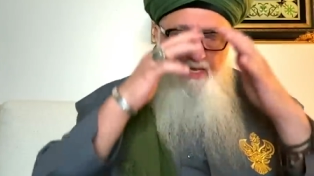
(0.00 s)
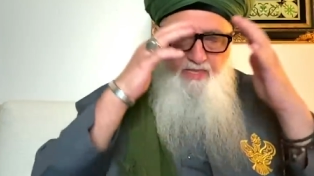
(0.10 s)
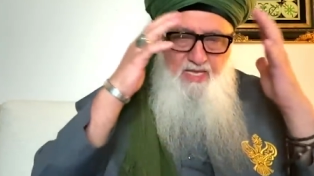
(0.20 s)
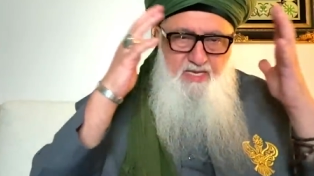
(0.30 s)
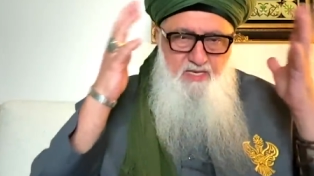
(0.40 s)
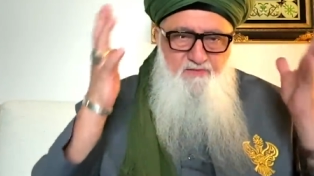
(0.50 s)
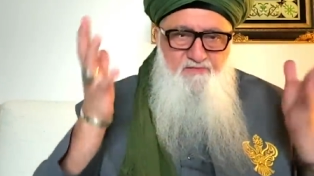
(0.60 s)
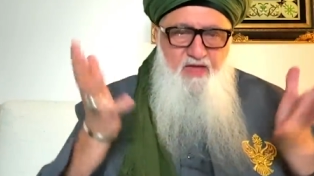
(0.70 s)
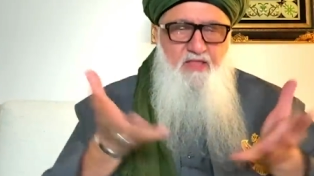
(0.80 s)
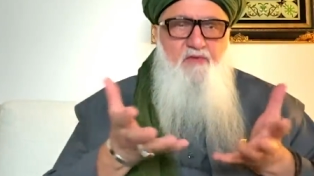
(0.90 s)
and that
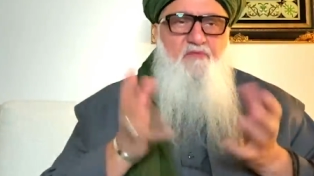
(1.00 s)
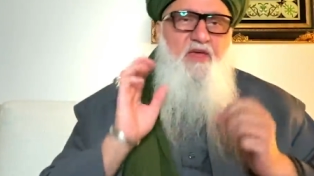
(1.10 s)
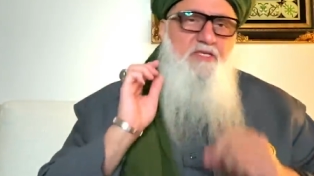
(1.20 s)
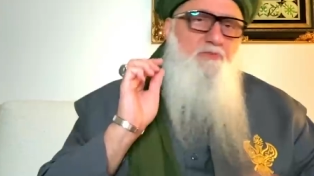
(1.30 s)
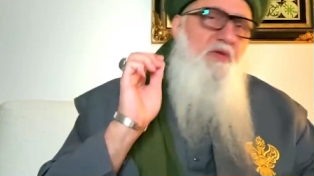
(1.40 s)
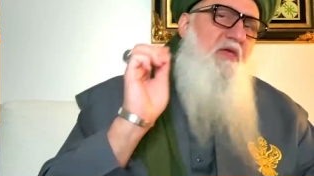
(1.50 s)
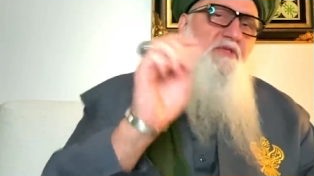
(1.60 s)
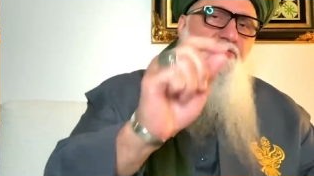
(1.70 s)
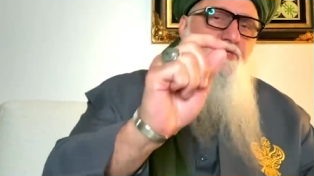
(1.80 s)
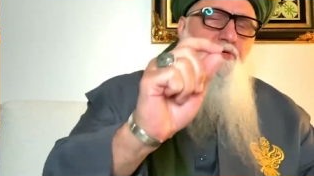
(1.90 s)
Divinely face
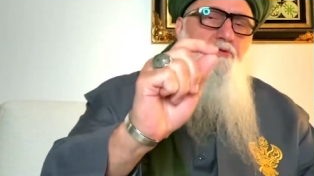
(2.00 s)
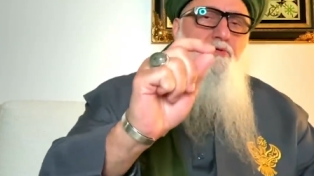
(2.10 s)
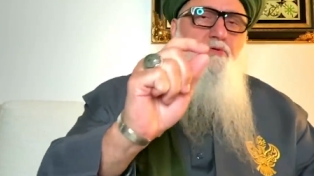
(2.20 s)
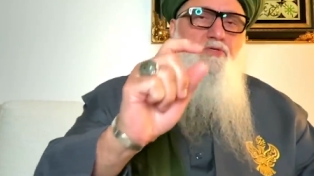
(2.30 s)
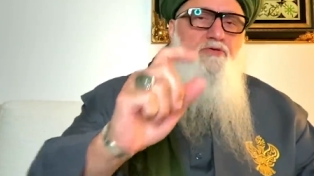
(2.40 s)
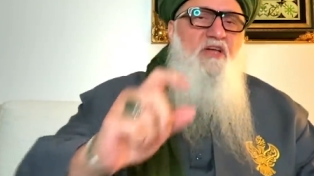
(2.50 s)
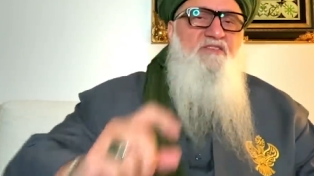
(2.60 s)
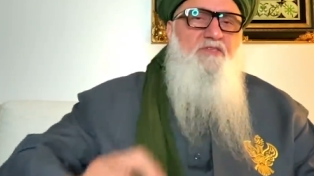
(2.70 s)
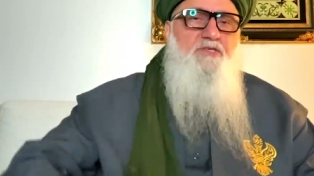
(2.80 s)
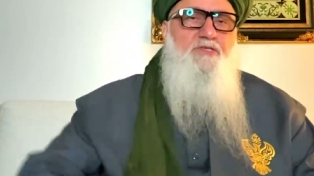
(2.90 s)
begins to
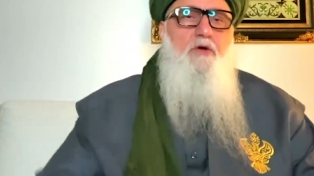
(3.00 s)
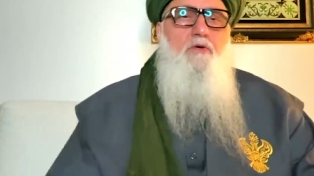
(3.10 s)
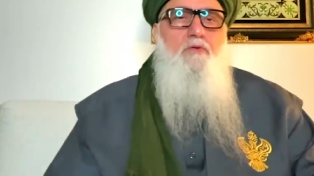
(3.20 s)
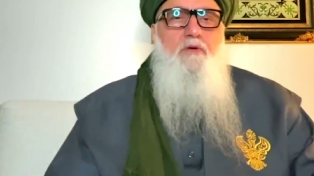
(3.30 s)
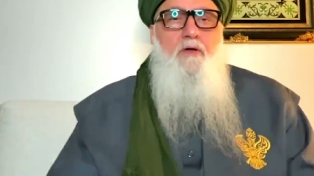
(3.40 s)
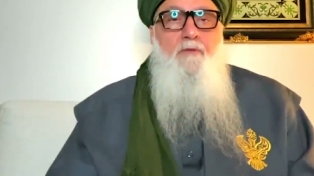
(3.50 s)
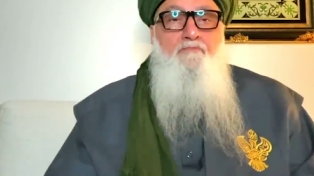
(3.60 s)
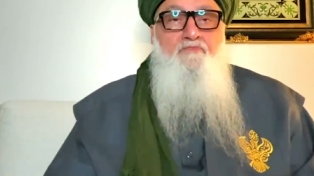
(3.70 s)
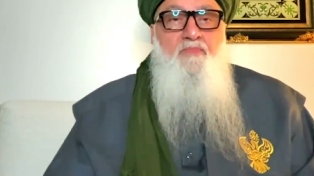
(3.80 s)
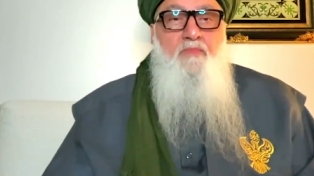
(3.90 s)
dress the soul.
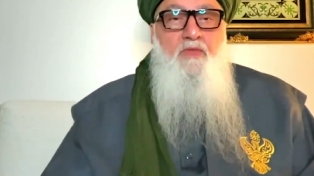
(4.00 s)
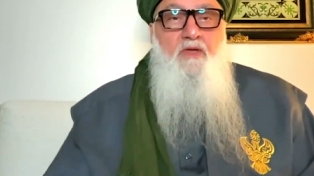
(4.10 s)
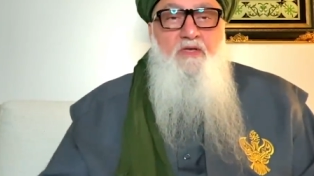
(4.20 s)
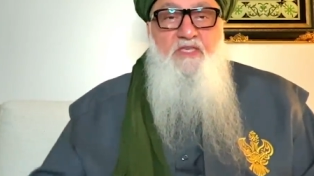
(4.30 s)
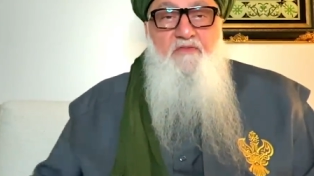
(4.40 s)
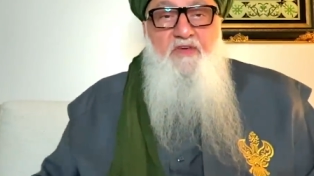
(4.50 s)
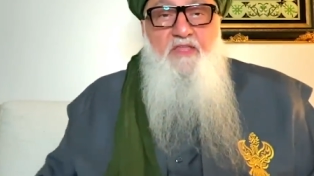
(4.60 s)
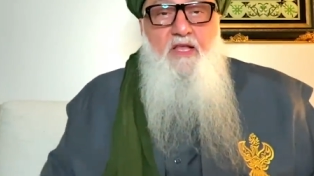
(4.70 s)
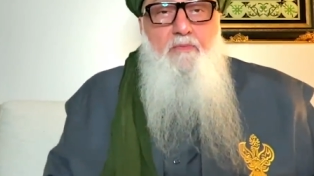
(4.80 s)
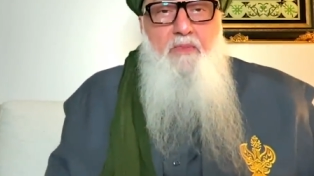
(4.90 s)

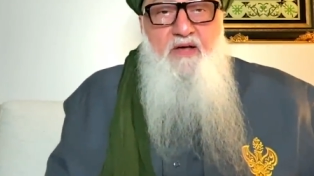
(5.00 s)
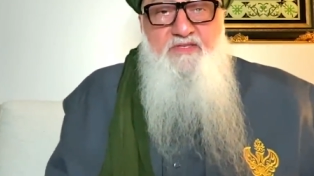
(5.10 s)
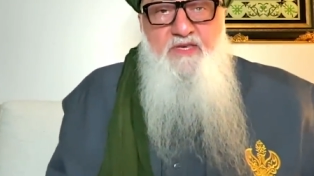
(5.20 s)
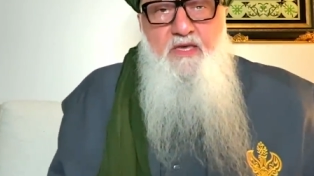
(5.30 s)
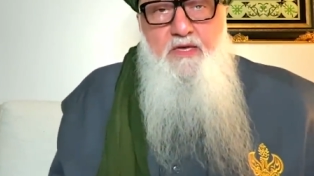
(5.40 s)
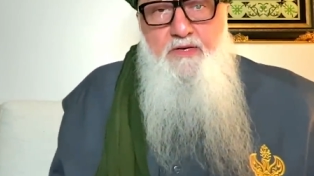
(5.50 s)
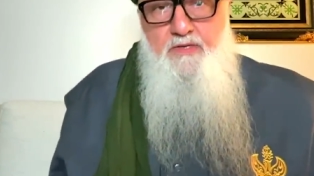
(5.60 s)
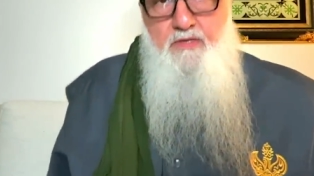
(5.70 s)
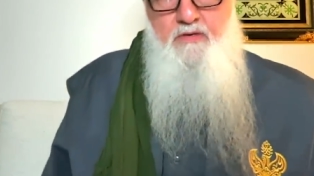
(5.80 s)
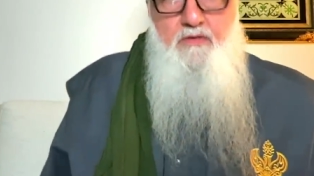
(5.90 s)
Sifat al-basir,